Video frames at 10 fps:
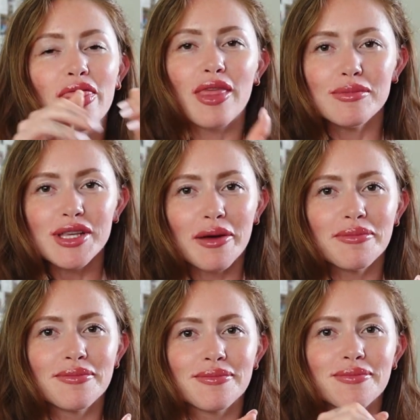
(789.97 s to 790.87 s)
thumbs
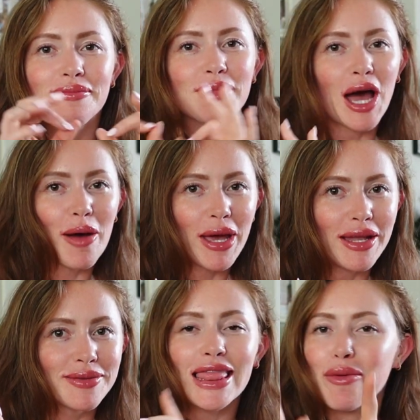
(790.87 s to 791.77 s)
up, comment,
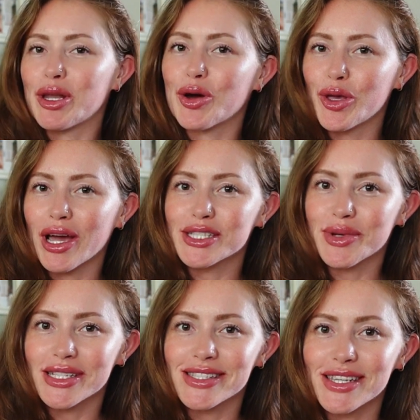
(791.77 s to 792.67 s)
let me know what you guys
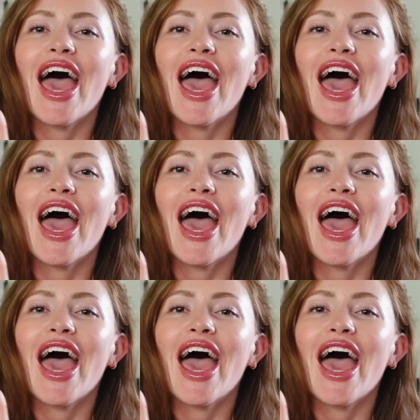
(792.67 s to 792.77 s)
want to see.